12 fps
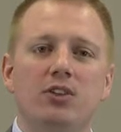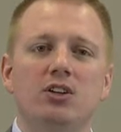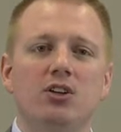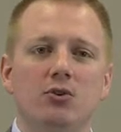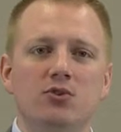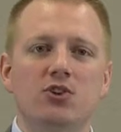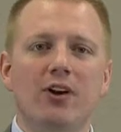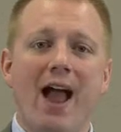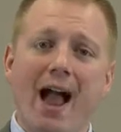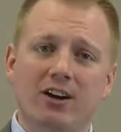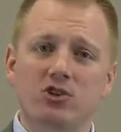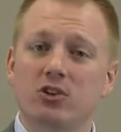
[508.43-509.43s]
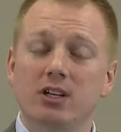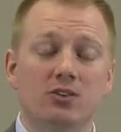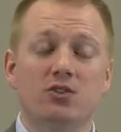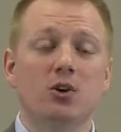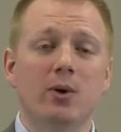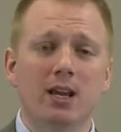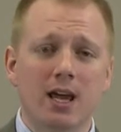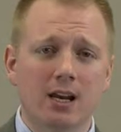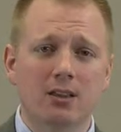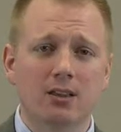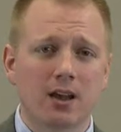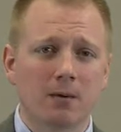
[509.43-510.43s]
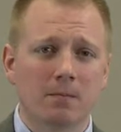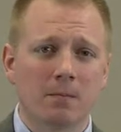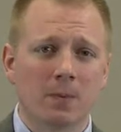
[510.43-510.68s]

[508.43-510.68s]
the user actually doing anything.